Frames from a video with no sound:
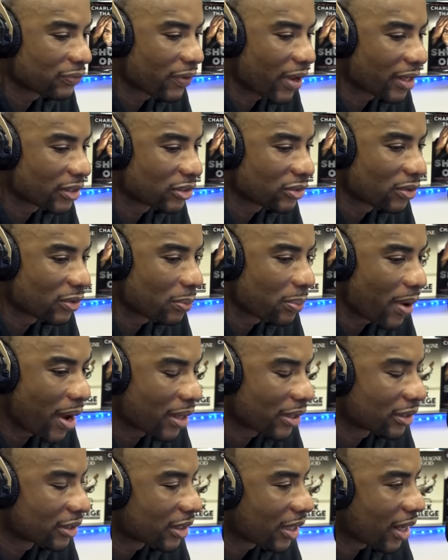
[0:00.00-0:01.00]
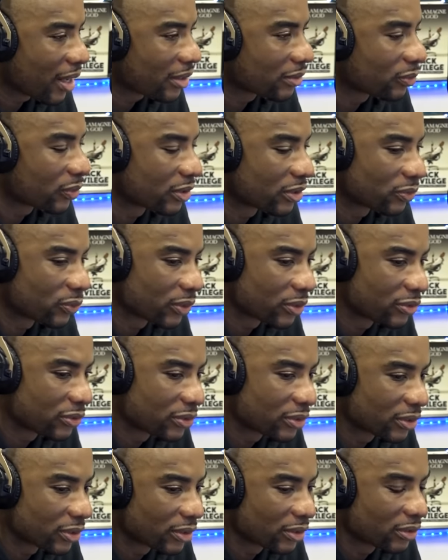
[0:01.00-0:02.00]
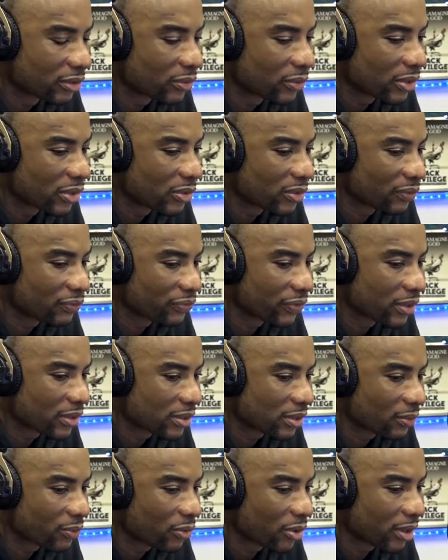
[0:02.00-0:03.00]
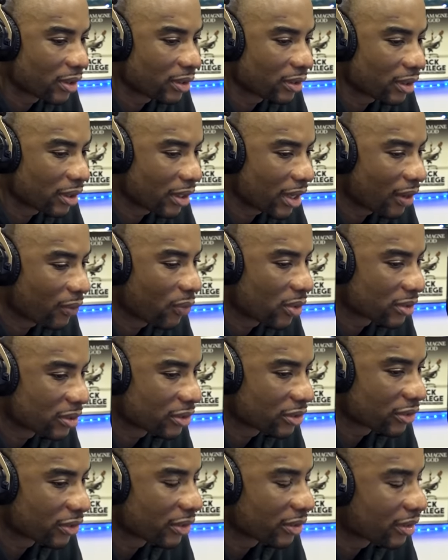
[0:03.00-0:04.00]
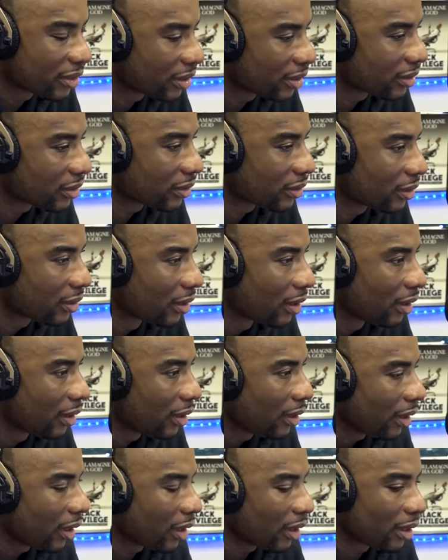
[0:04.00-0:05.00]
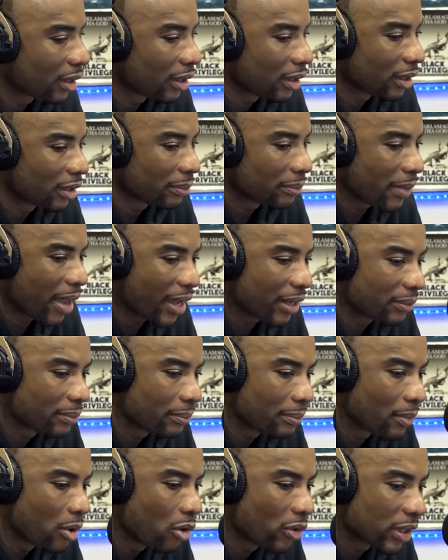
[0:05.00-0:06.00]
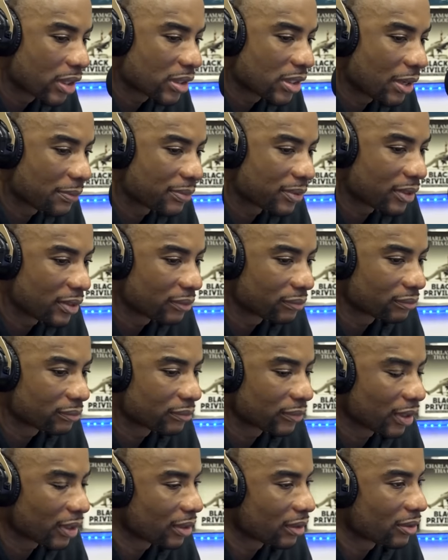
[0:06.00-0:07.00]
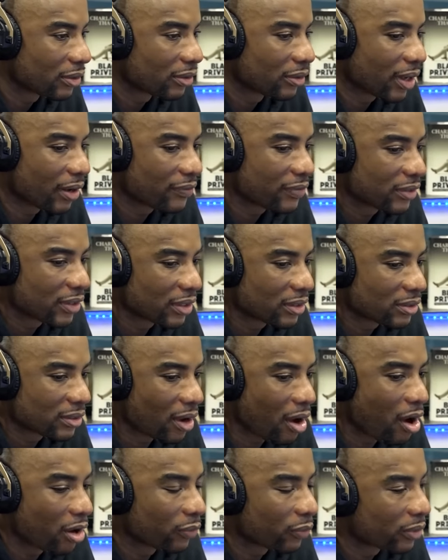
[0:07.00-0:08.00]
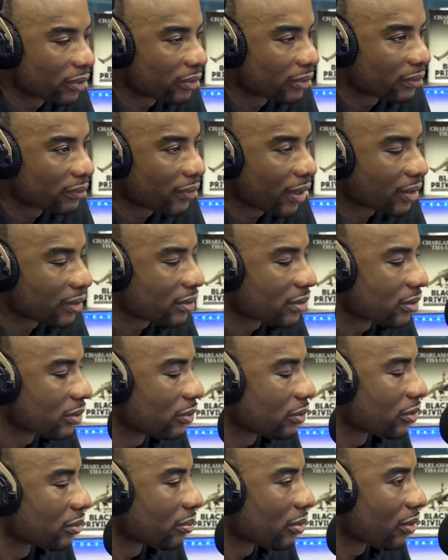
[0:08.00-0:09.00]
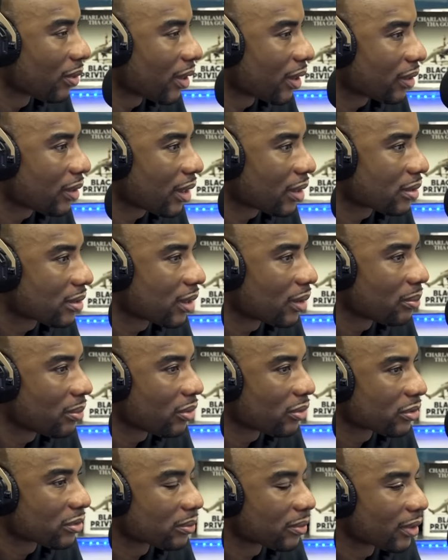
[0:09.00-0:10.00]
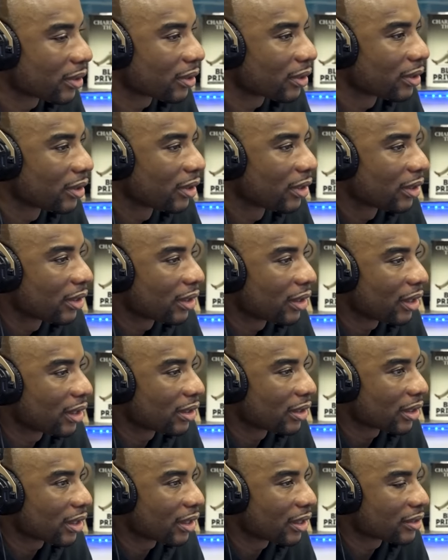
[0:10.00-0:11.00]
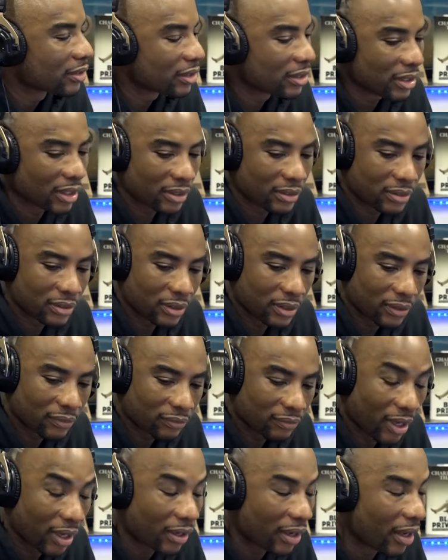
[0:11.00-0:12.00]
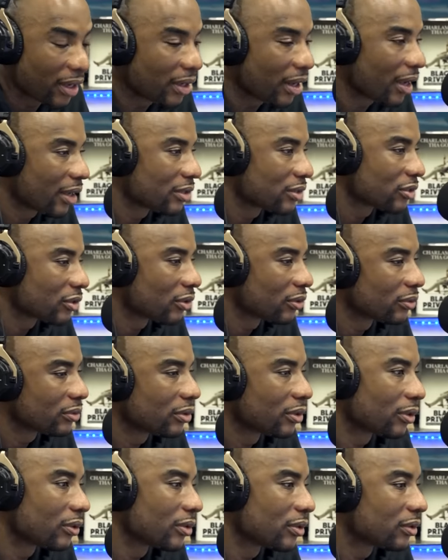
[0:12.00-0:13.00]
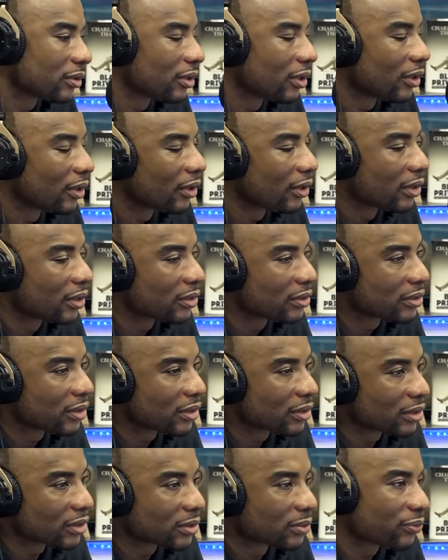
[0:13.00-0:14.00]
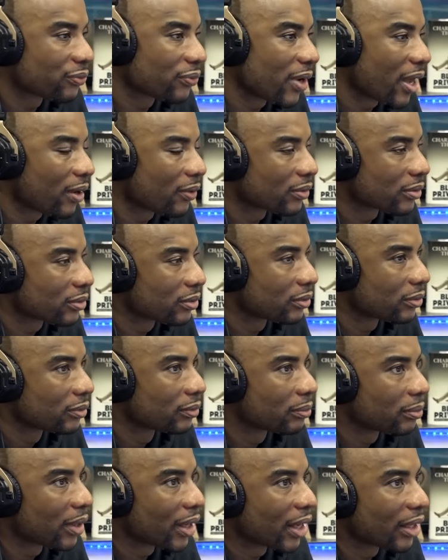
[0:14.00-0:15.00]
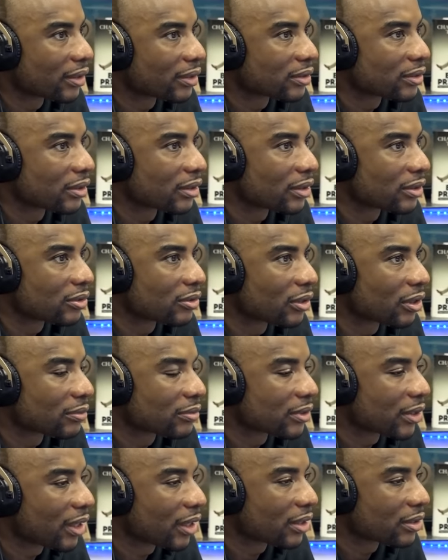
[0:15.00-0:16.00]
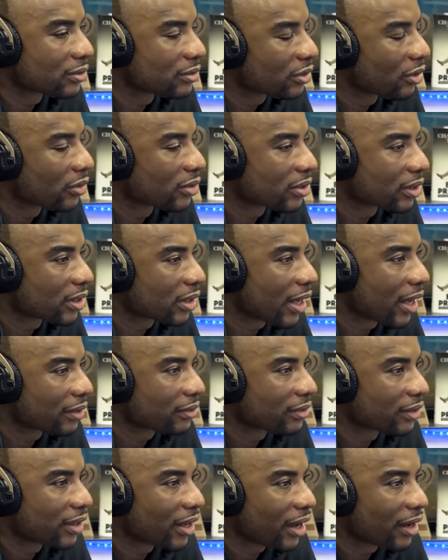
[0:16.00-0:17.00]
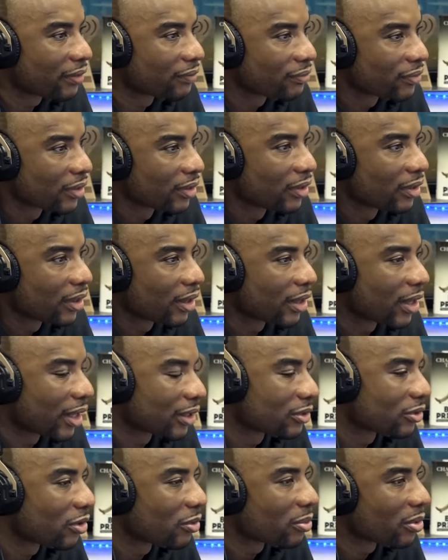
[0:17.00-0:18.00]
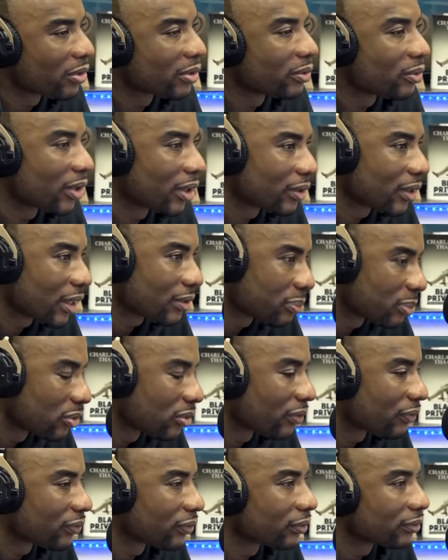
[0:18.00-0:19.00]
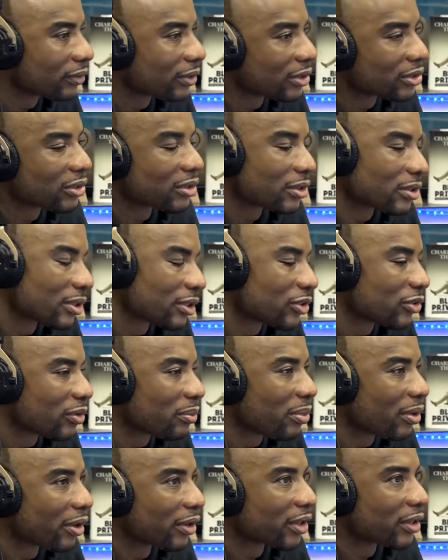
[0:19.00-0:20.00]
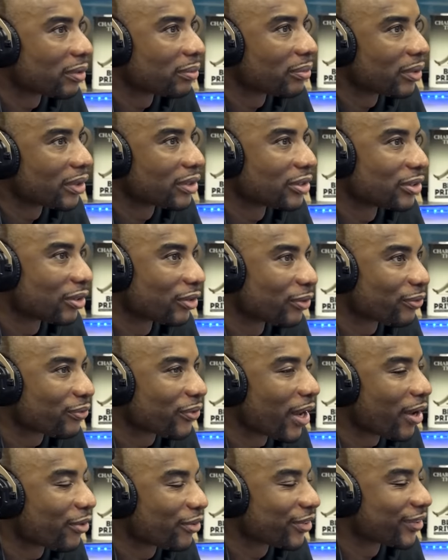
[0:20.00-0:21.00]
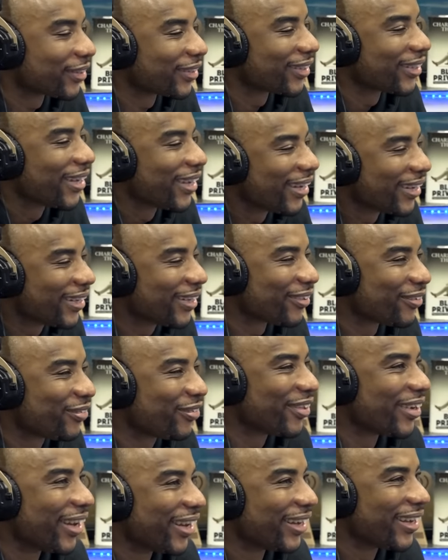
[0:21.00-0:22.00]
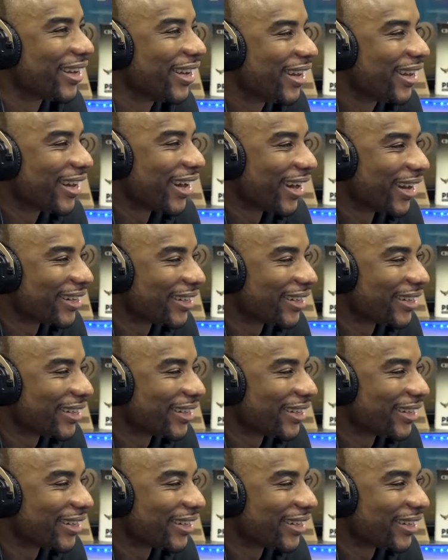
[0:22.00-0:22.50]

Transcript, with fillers: Fat Joe apologized, which is what you should do when you offend someone, and that wasn't your intention. And Mo accepted it, and, you know, everything's onward. I salute to Mo. I sent Mo some healing energy yesterday. Okay. And Joe, you know, he sent us some flowers, too, behind the scenes. You know what I'm saying? Because Joe's a classy guy. Yes. And I told Mo, well, that's beautiful. He should have sent you a Birkin. But, you know, the flowers. He sent him a Birkin, man.